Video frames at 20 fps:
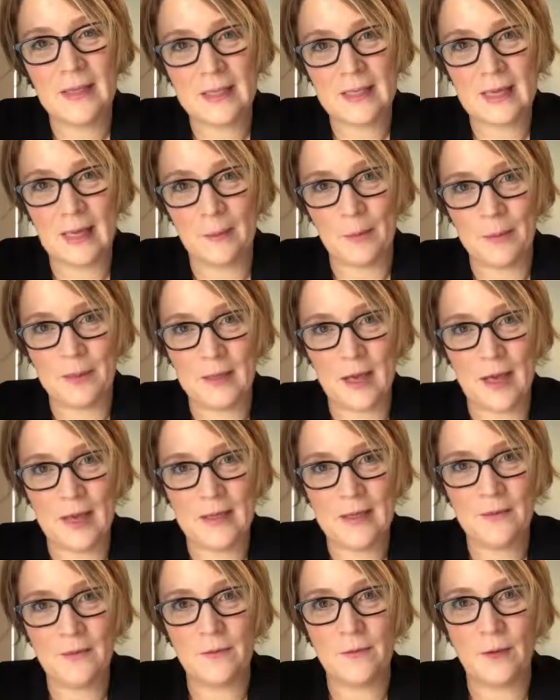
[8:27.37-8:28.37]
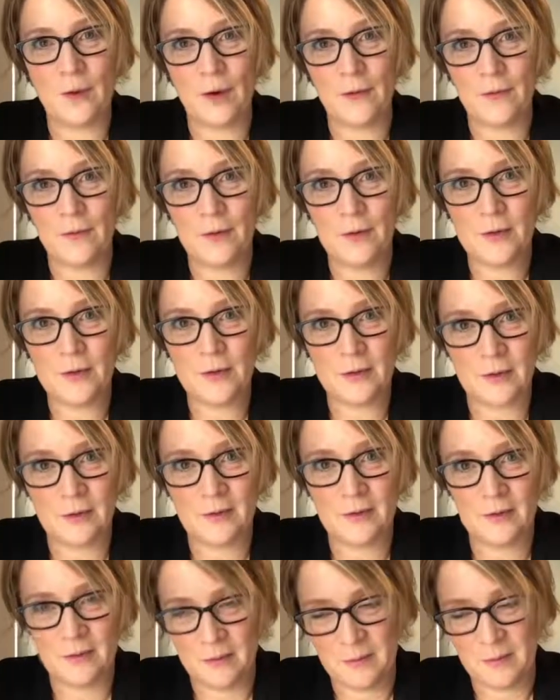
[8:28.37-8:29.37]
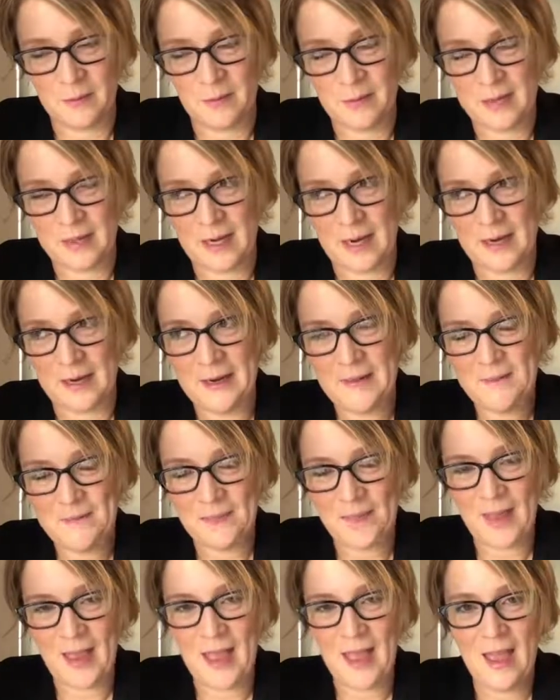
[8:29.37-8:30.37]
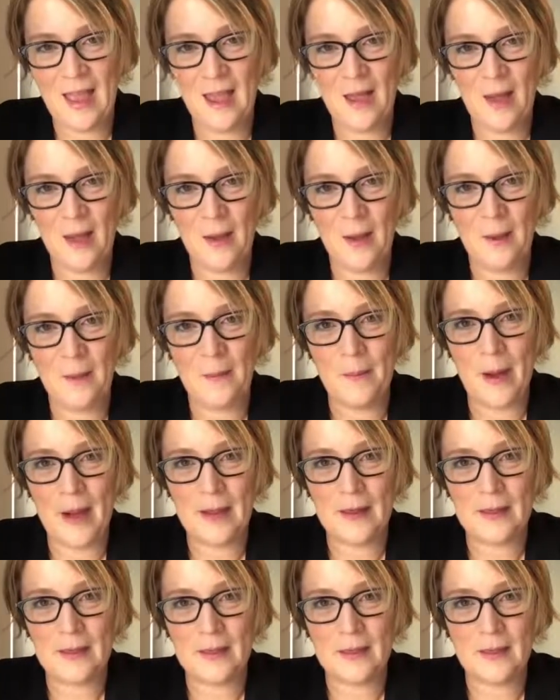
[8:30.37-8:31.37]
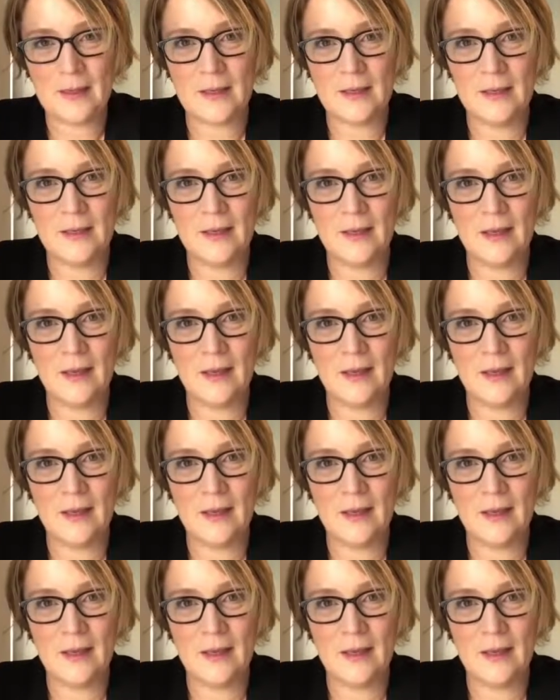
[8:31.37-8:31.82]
sample size for our first study. But